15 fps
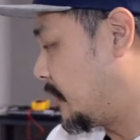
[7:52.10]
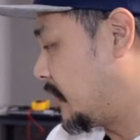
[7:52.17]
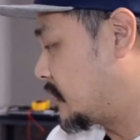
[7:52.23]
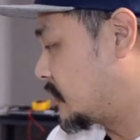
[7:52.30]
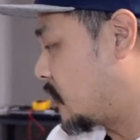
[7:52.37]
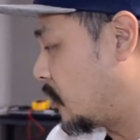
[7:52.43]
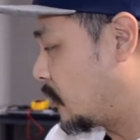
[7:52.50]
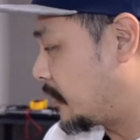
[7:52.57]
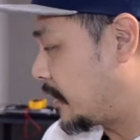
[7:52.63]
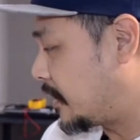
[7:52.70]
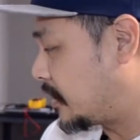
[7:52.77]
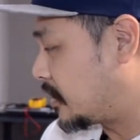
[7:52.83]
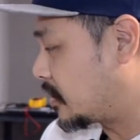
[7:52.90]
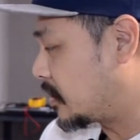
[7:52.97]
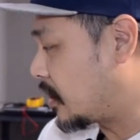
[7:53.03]
It's called
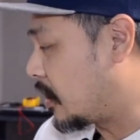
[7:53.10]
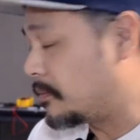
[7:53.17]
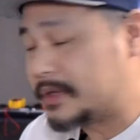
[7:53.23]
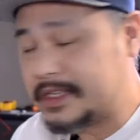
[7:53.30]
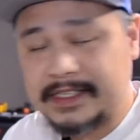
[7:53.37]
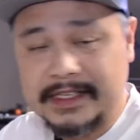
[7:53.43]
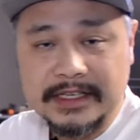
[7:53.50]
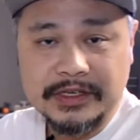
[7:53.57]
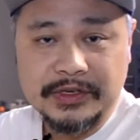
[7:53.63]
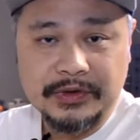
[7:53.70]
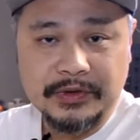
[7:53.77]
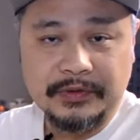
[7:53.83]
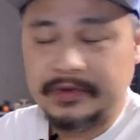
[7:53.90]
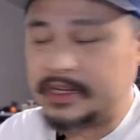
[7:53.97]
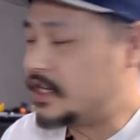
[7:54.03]
a composite
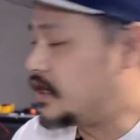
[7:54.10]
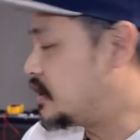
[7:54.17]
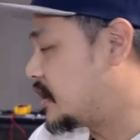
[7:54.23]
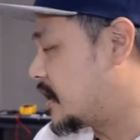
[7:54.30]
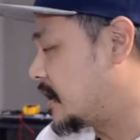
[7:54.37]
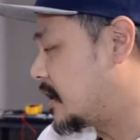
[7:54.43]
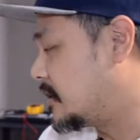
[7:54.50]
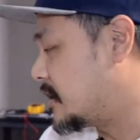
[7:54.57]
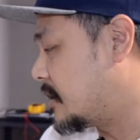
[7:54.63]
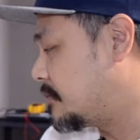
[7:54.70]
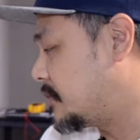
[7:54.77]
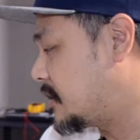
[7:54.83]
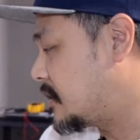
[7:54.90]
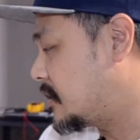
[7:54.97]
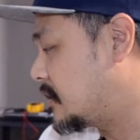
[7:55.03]
to VGA
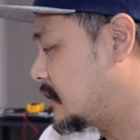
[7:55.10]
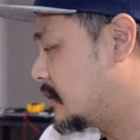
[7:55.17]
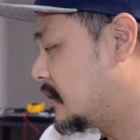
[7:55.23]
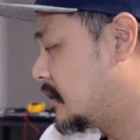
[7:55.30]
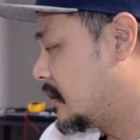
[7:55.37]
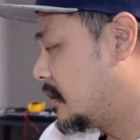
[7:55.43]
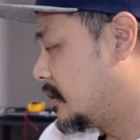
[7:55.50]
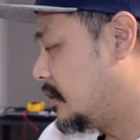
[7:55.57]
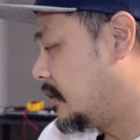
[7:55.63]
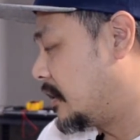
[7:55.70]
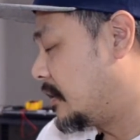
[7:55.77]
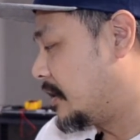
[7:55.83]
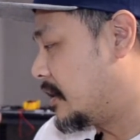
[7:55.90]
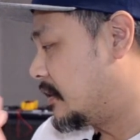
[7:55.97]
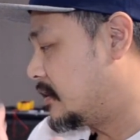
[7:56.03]
adapter. You
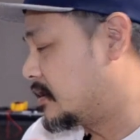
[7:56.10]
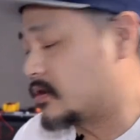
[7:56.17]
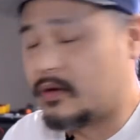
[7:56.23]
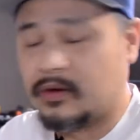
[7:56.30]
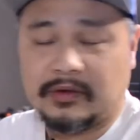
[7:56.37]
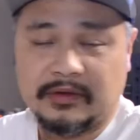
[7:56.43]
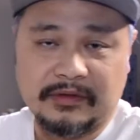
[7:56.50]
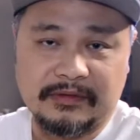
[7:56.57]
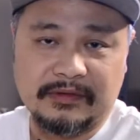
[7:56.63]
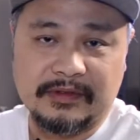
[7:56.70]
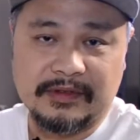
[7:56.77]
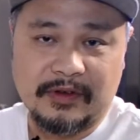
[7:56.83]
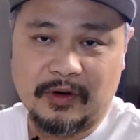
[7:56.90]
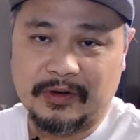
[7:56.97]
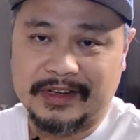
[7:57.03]
can get this on
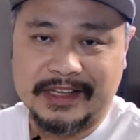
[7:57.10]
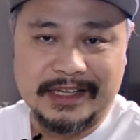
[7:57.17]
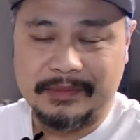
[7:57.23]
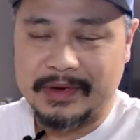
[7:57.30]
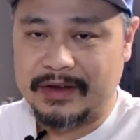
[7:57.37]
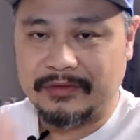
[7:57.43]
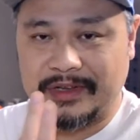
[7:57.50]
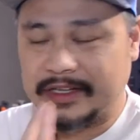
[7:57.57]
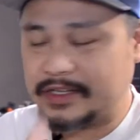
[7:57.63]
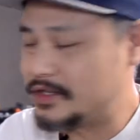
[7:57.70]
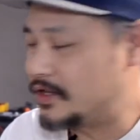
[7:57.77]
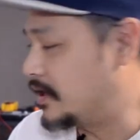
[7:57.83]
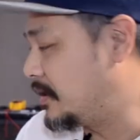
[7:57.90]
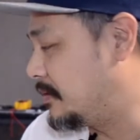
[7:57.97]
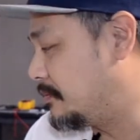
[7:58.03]
eBay really
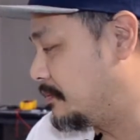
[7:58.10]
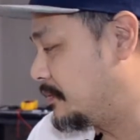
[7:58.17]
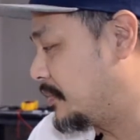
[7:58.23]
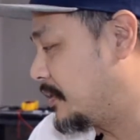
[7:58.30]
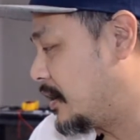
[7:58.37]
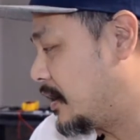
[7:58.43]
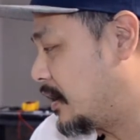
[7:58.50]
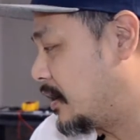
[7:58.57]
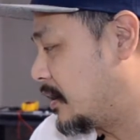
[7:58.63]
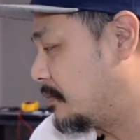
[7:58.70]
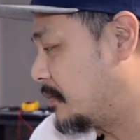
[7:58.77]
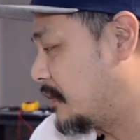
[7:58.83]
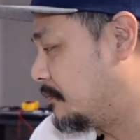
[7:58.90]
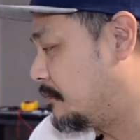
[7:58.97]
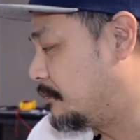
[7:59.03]
cheap.
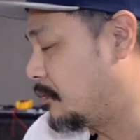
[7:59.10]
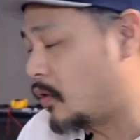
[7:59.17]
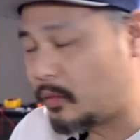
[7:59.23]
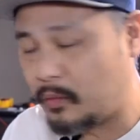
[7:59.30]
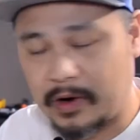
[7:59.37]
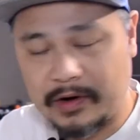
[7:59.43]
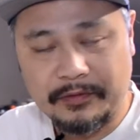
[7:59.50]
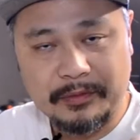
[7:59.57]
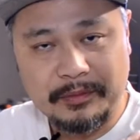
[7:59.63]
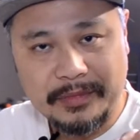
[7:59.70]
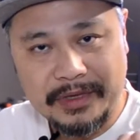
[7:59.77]
I bought one from